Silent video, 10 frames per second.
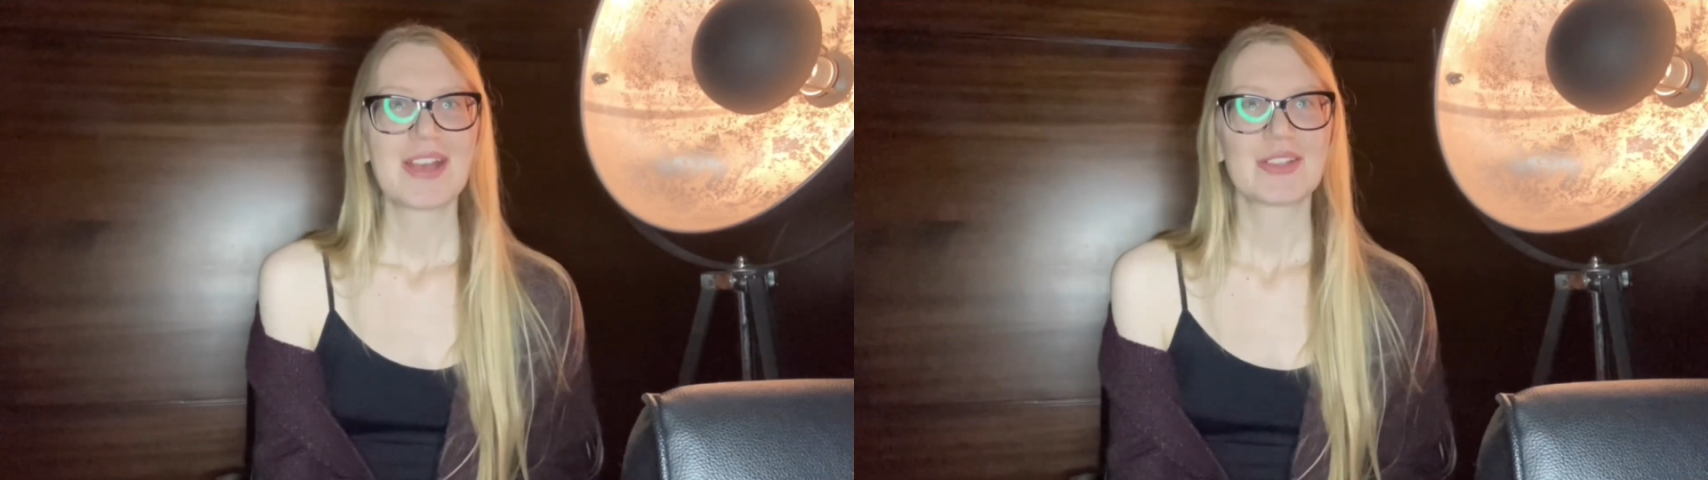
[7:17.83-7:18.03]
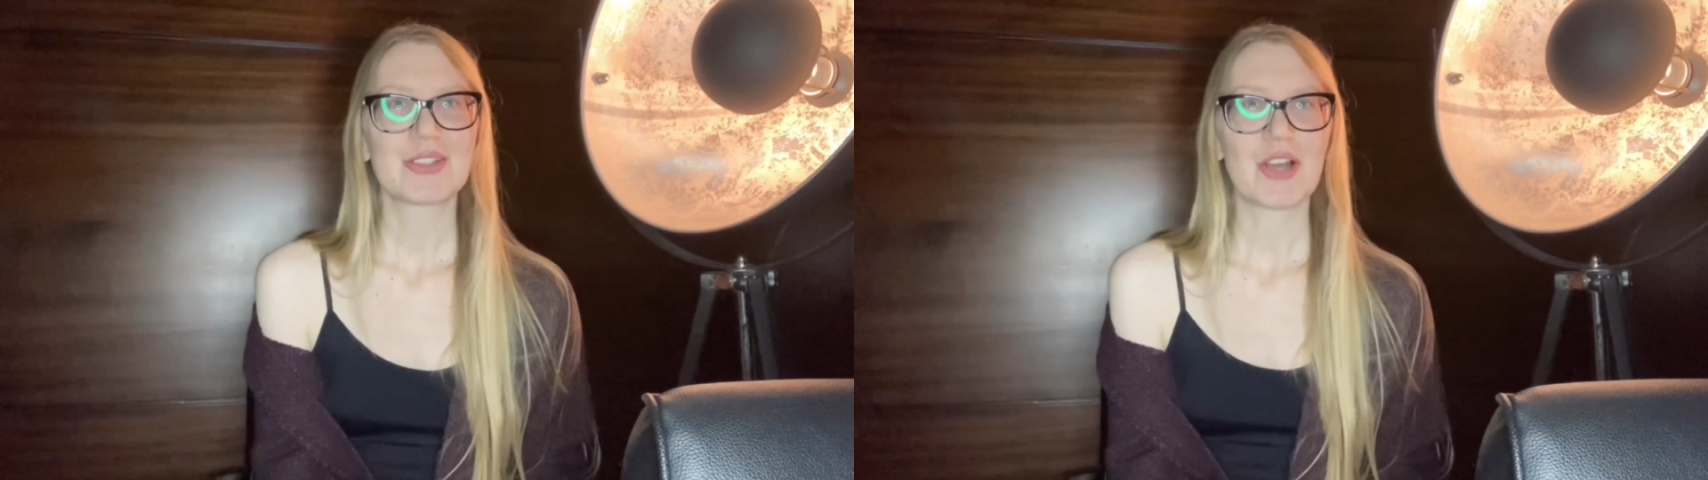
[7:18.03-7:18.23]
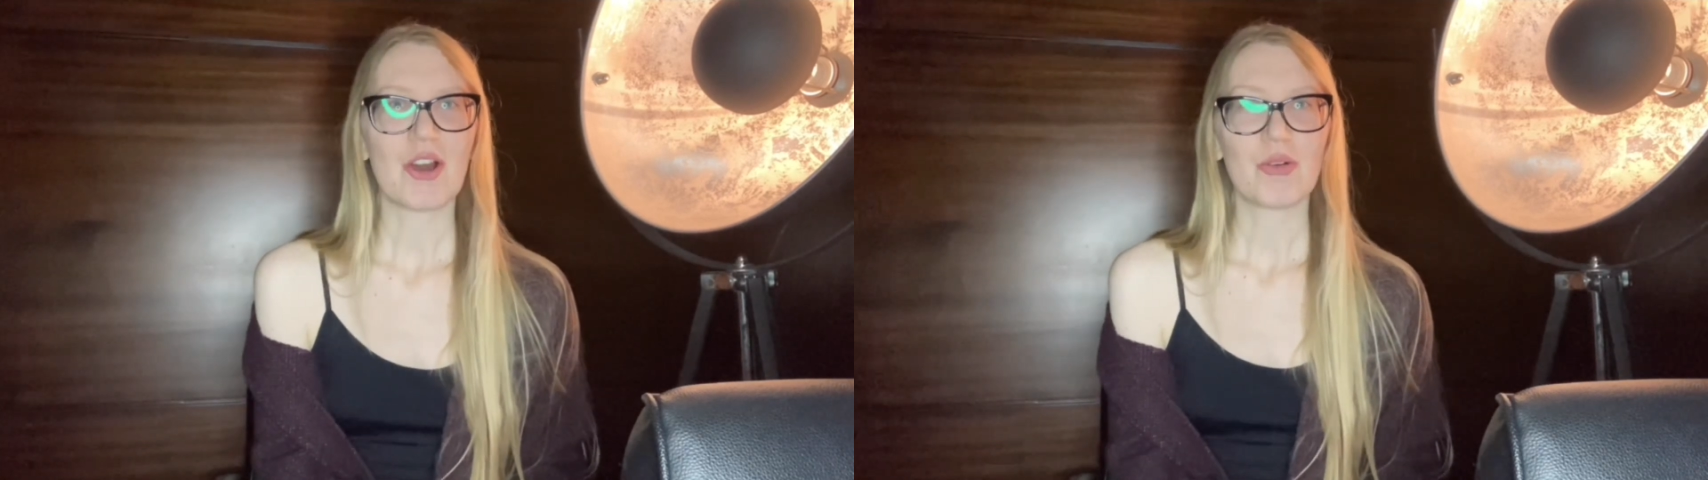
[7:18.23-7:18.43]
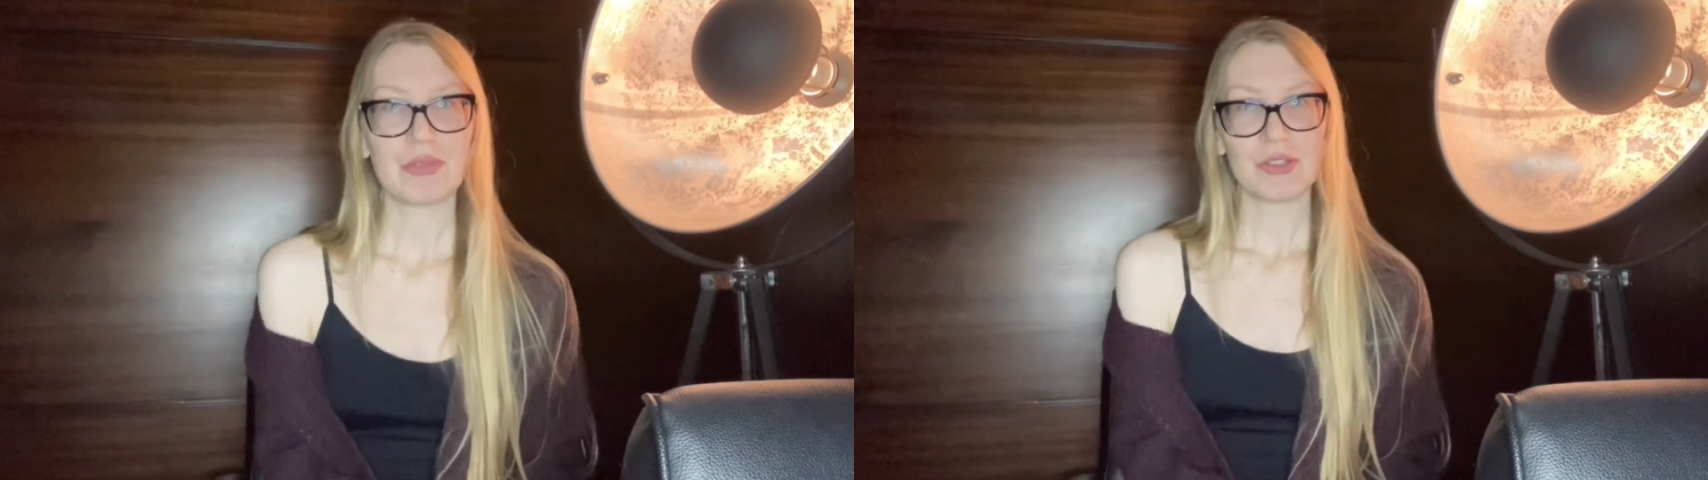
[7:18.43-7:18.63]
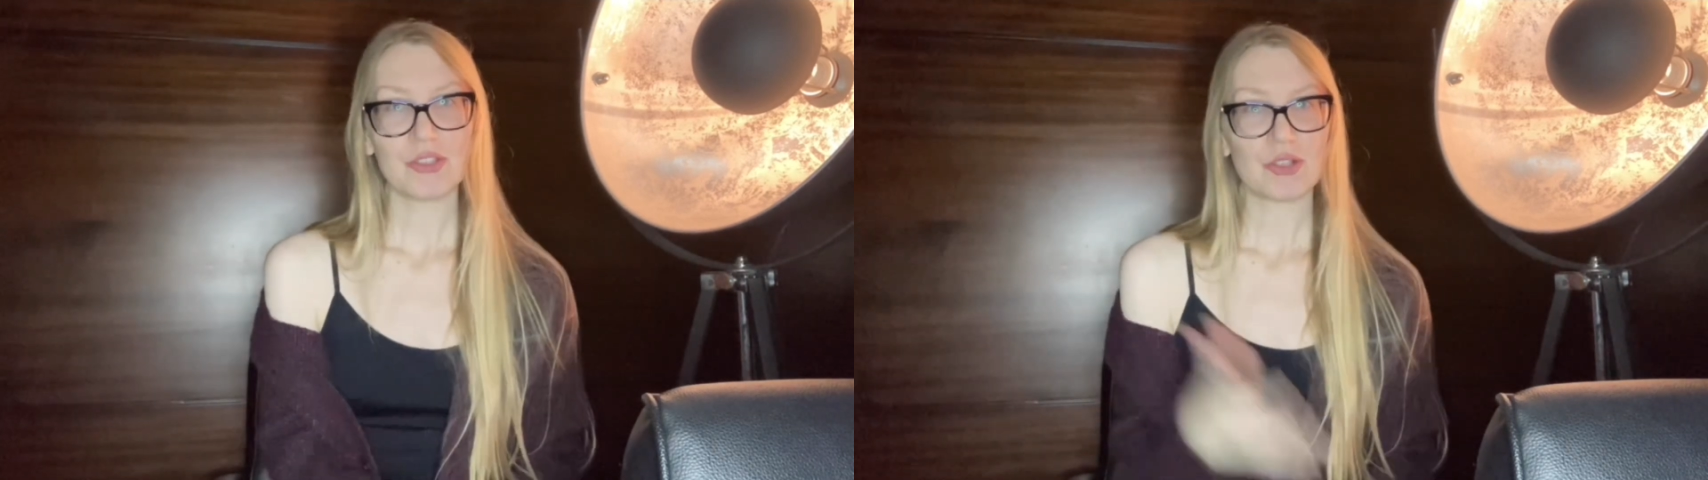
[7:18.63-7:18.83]
So
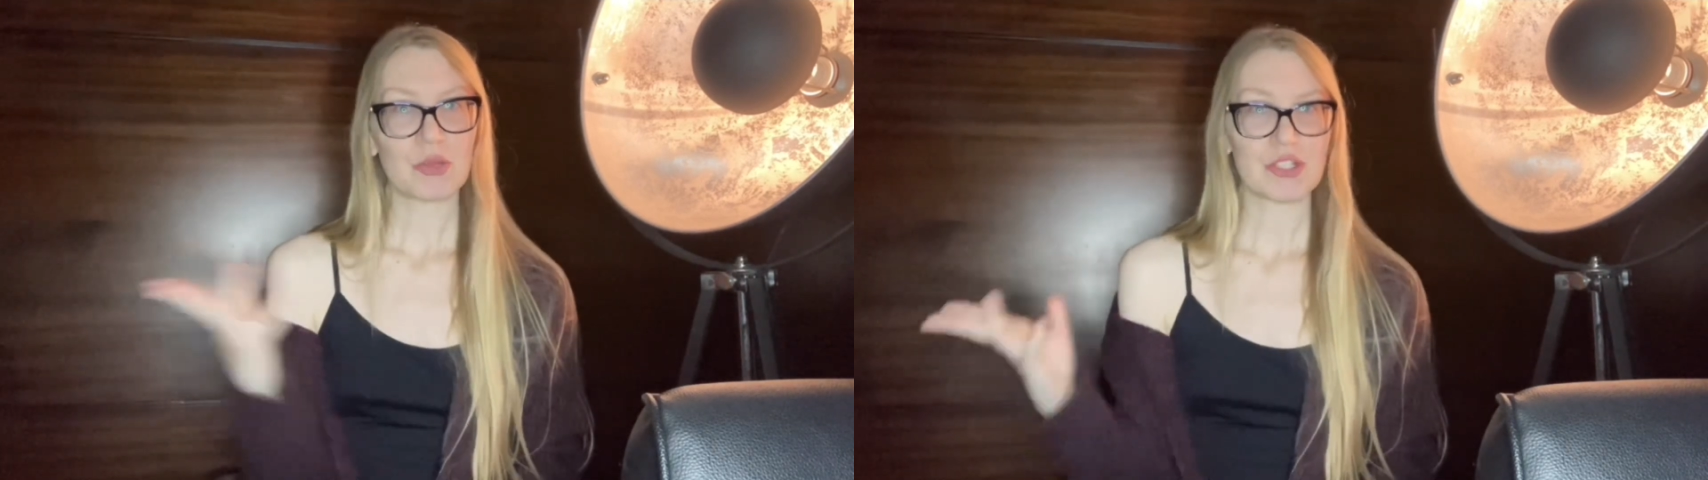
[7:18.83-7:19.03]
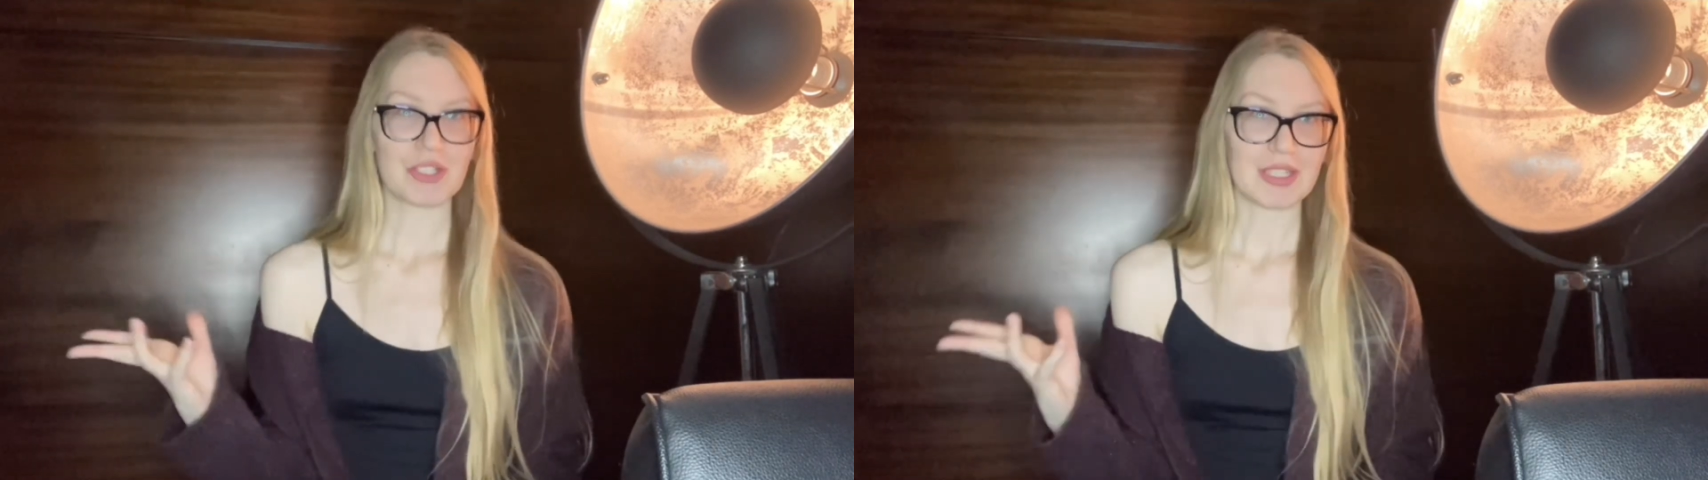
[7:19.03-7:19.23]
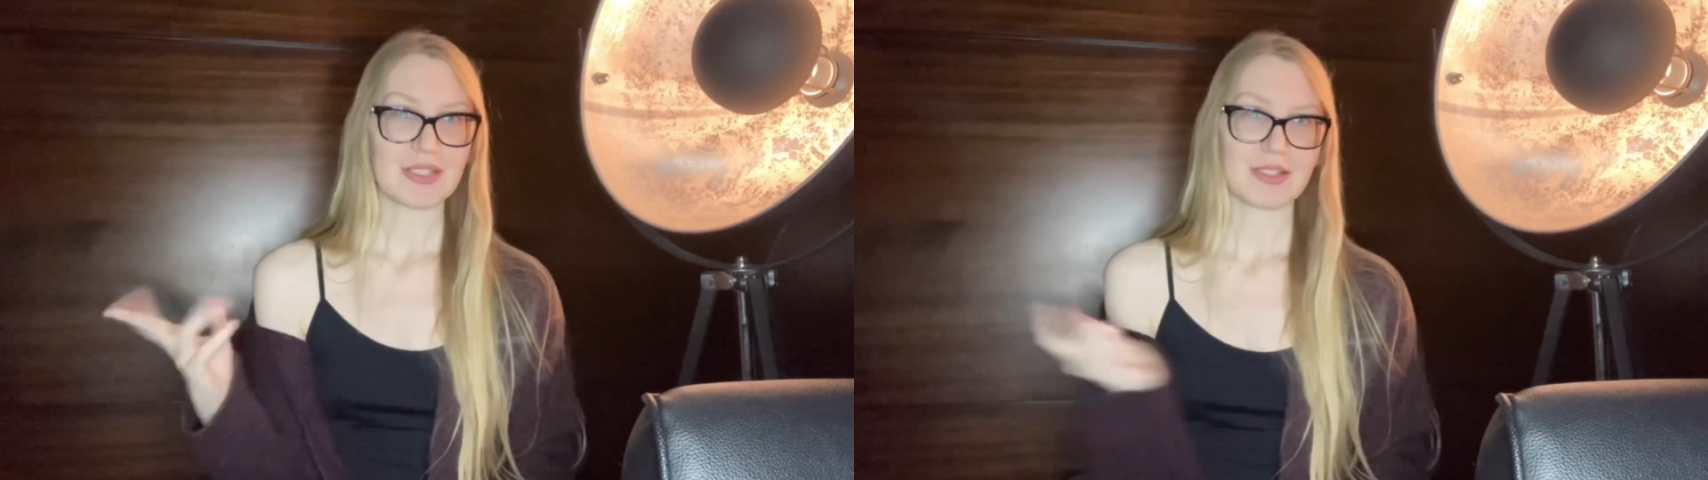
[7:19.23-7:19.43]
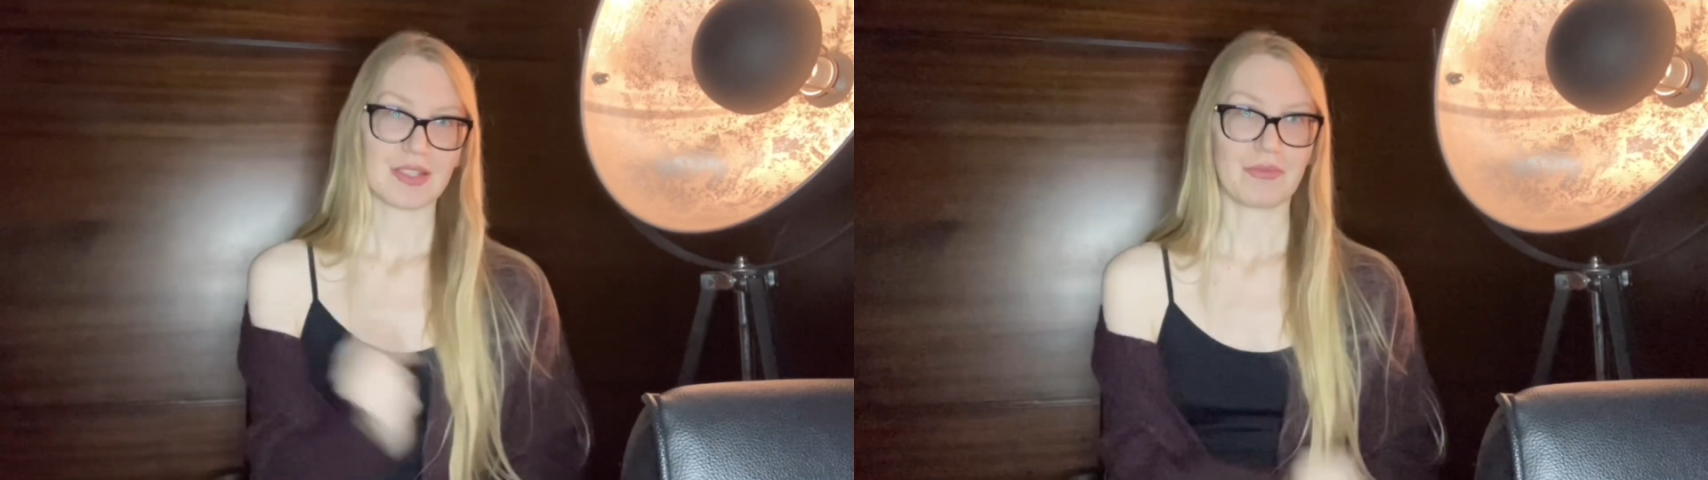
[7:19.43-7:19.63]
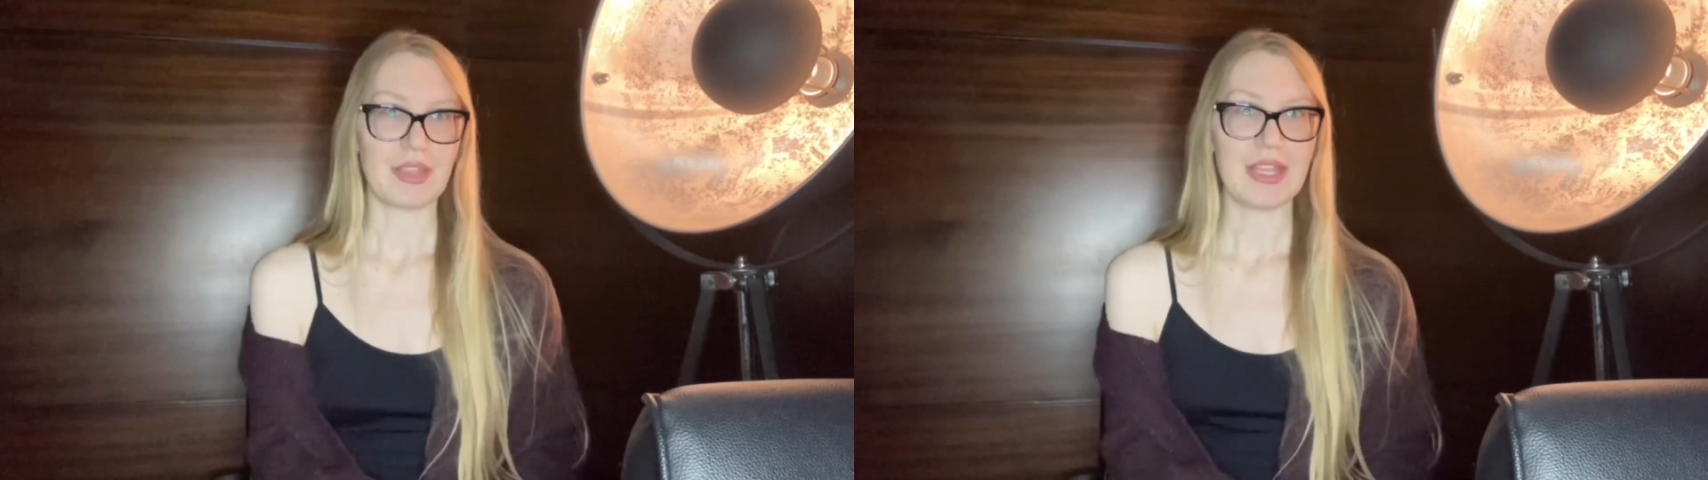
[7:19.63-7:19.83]
if you enjoy watching
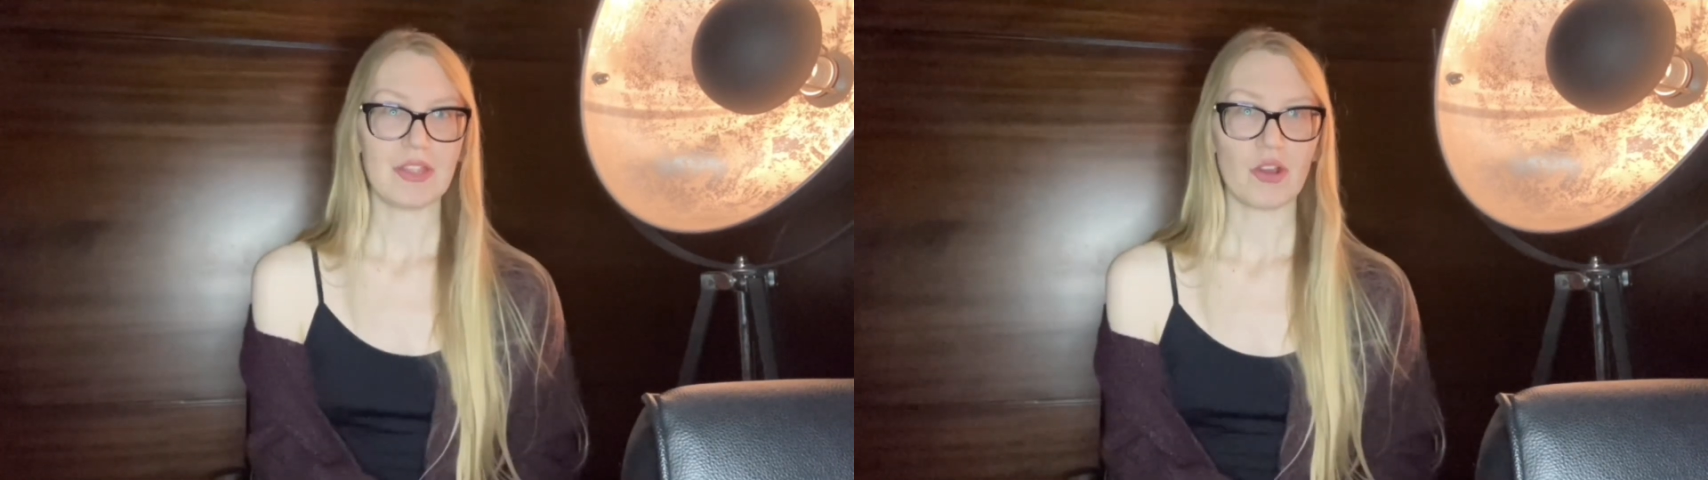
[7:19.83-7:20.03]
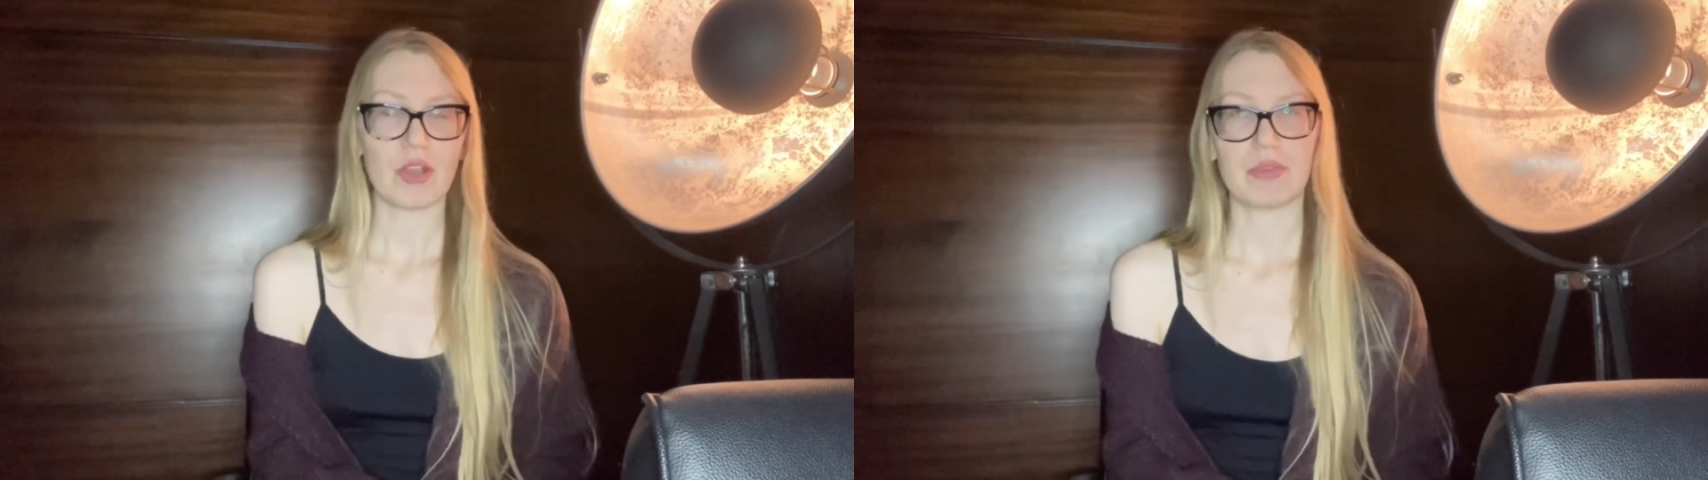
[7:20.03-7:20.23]
this video,